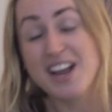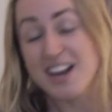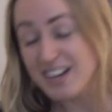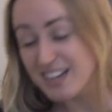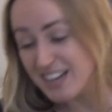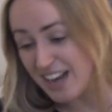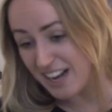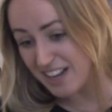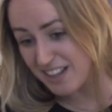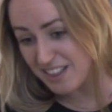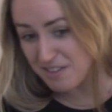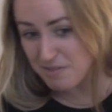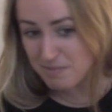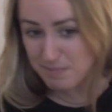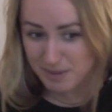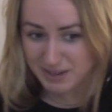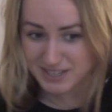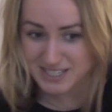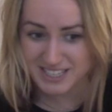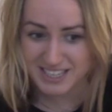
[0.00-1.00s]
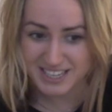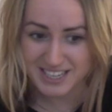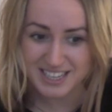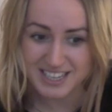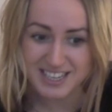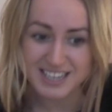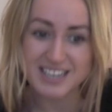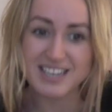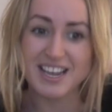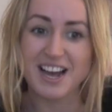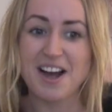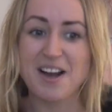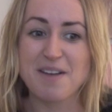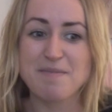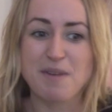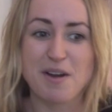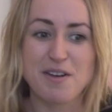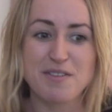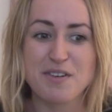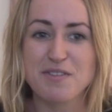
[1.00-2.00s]
length of Britain
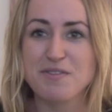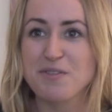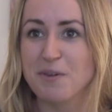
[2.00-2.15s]
over